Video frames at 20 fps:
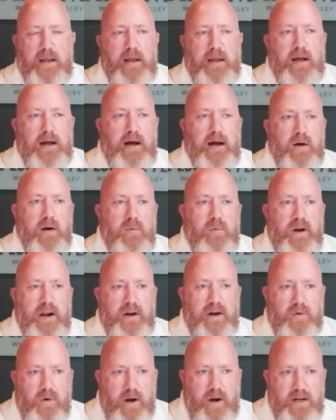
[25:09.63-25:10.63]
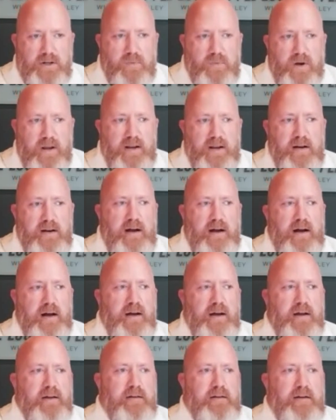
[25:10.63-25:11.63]
When I graduated,
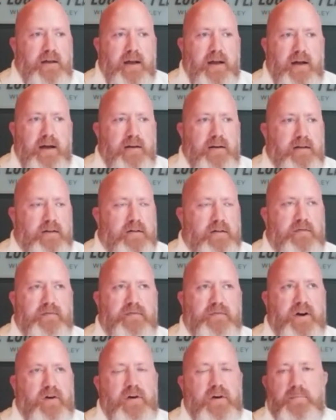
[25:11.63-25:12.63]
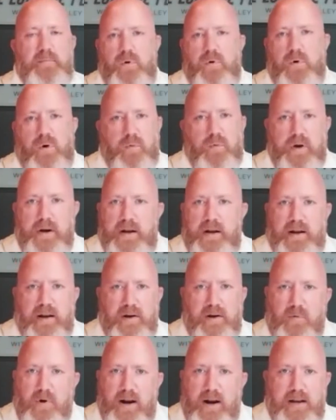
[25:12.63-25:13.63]
I had very poor reading
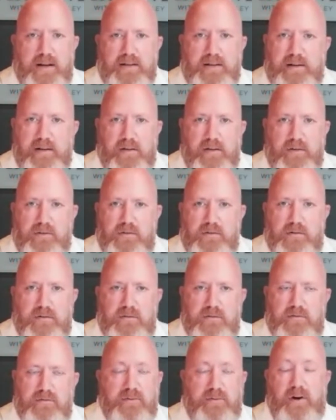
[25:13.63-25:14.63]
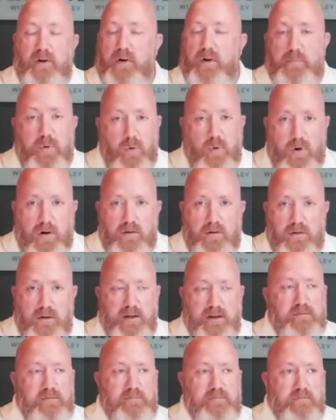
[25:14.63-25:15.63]
and writing skills, very poor,
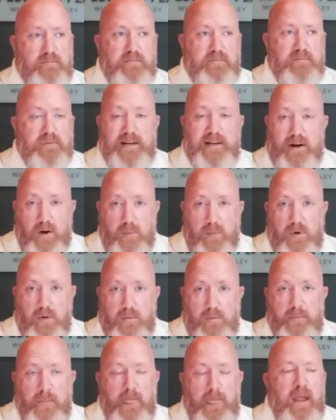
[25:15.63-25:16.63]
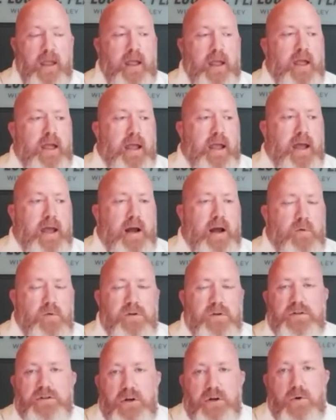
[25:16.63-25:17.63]
like terrible. And I
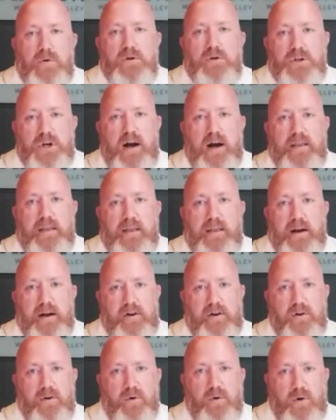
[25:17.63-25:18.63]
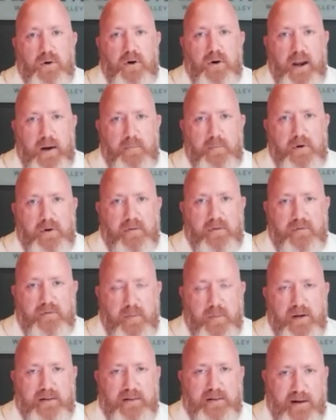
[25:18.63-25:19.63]
was so shy that I couldn't order a hamburger
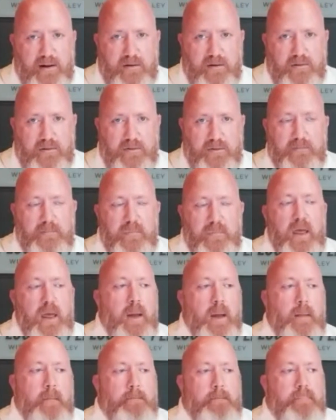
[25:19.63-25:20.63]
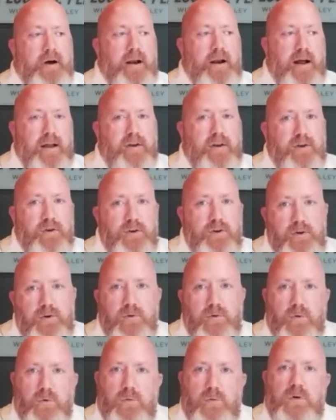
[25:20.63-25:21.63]
from McDonald's. But I
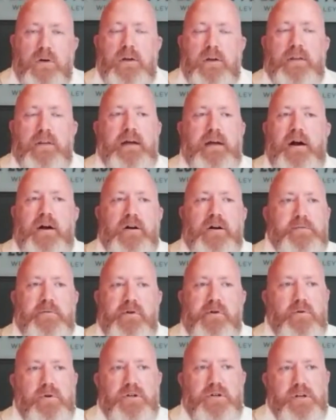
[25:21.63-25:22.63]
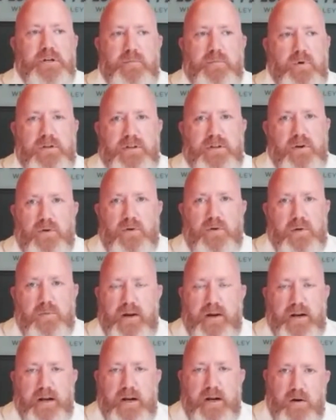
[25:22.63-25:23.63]
knew that entrepreneurship was the only
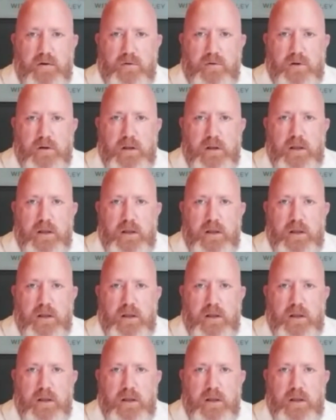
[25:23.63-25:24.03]
way to go.